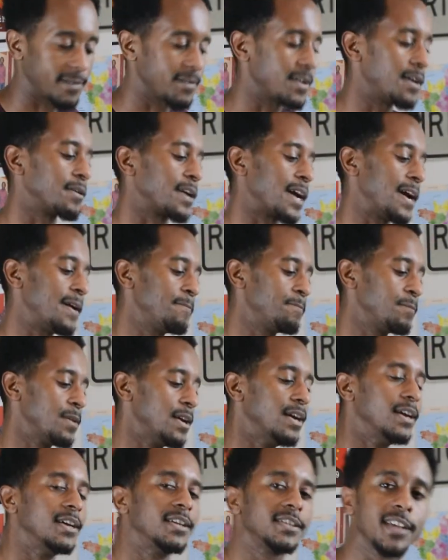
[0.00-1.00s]
Okay,
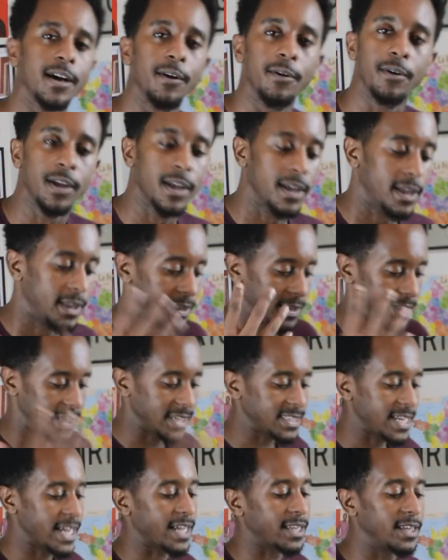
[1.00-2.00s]
so
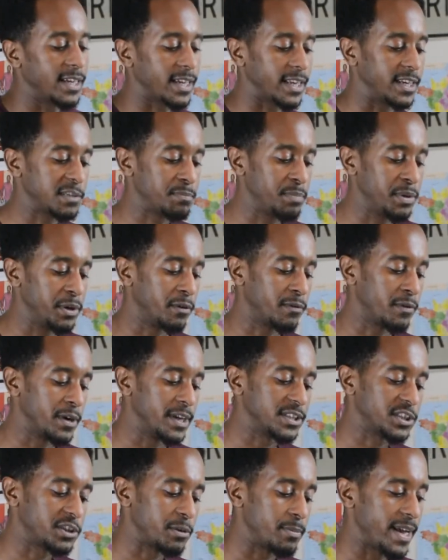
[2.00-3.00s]
let's take a look at this beautiful
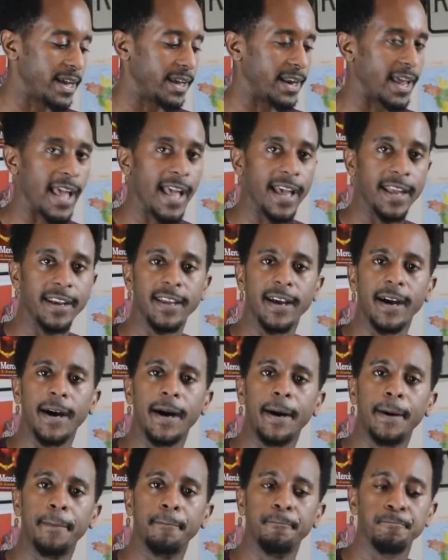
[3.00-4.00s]
instrument and
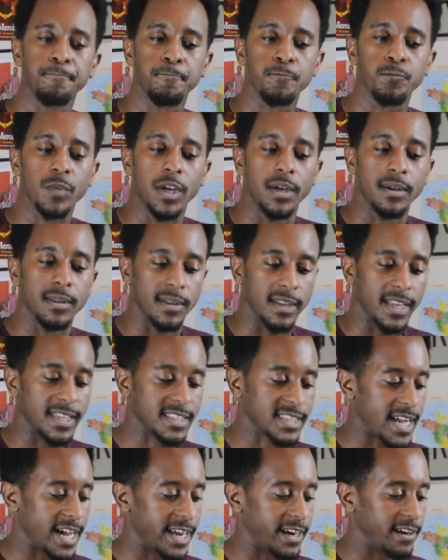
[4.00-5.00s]

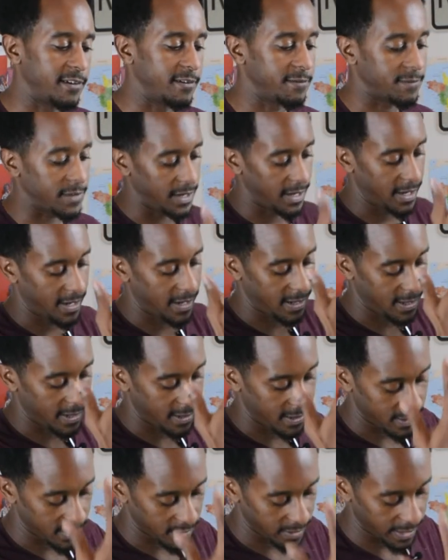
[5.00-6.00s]
let's kind
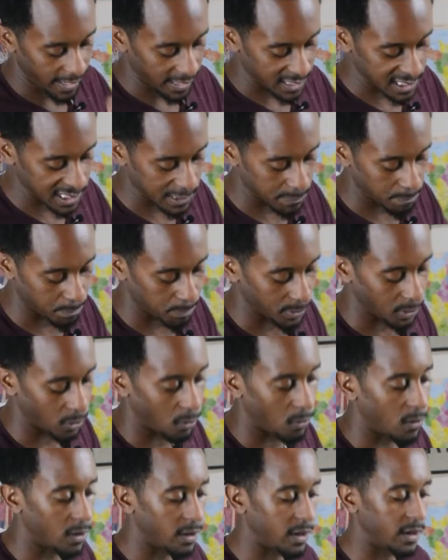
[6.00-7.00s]
of
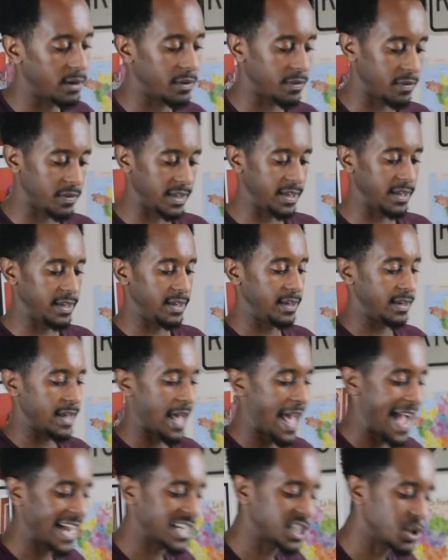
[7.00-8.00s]
explore the
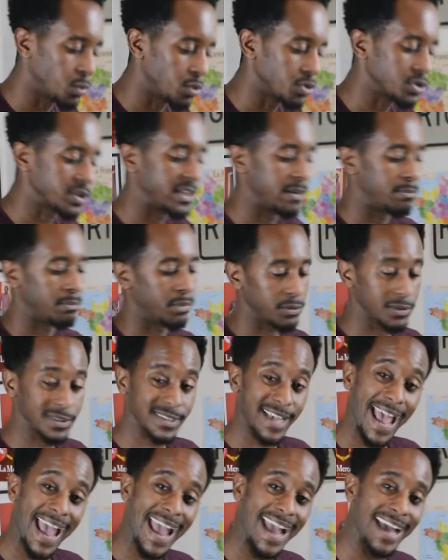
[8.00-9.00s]
actual
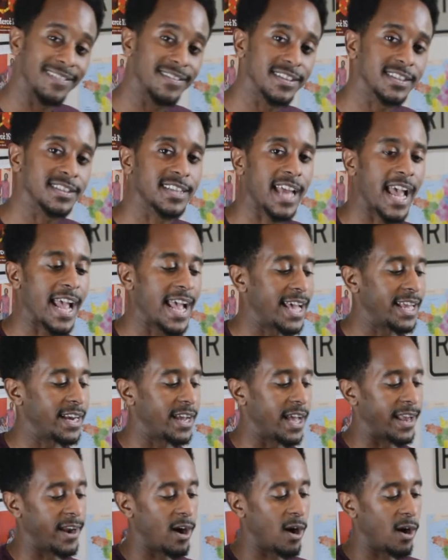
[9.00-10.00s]
cymbals and the stand
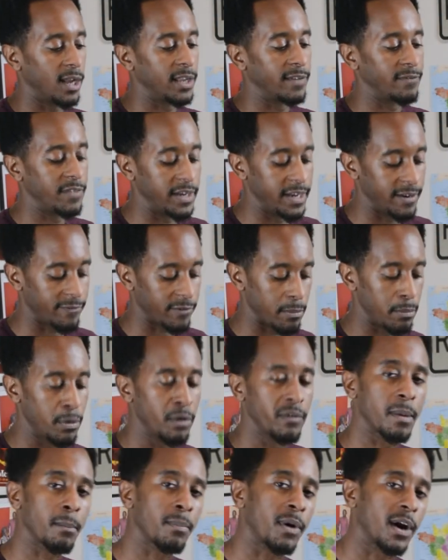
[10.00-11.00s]
and all of the different
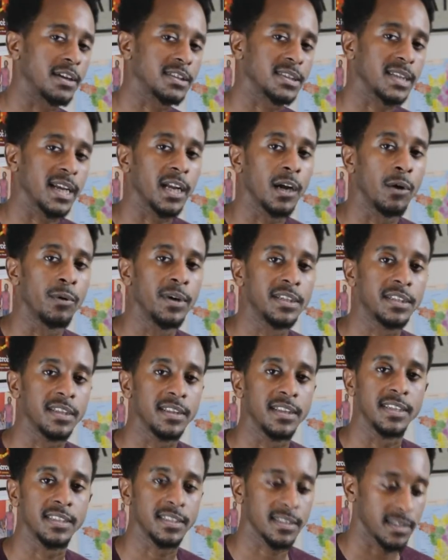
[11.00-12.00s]
moving parts that go into
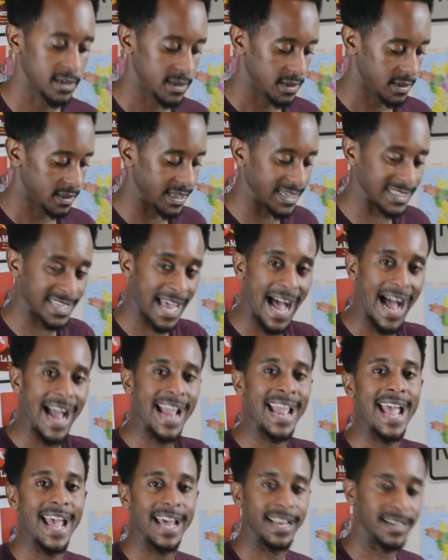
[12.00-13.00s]
this
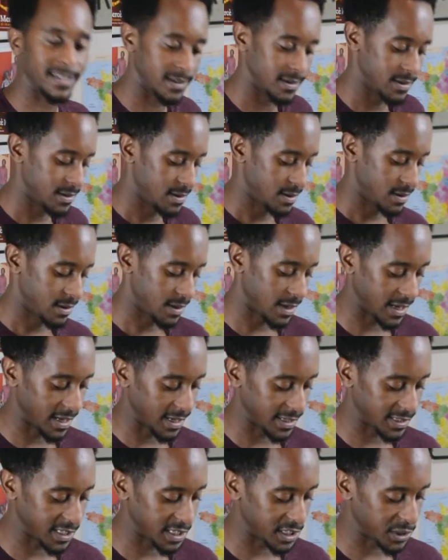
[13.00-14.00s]
hi-hat
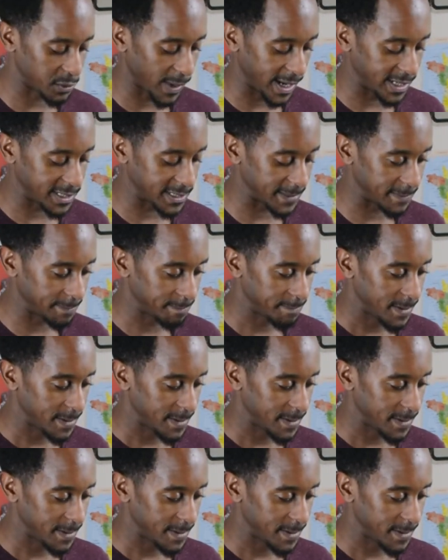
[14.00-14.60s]
situation.